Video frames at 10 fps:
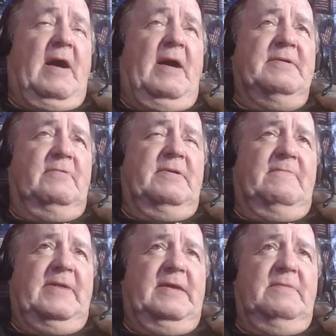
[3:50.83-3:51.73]
I don't know
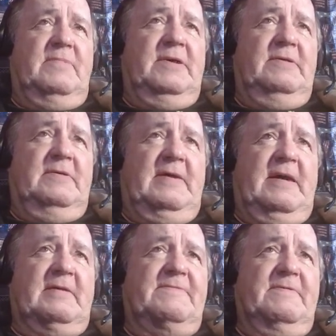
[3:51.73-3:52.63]
of anybody that
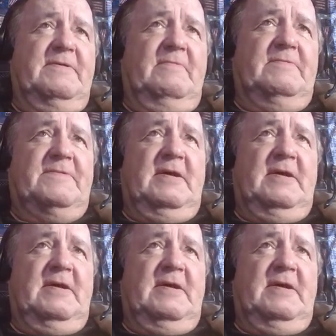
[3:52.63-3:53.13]
actually was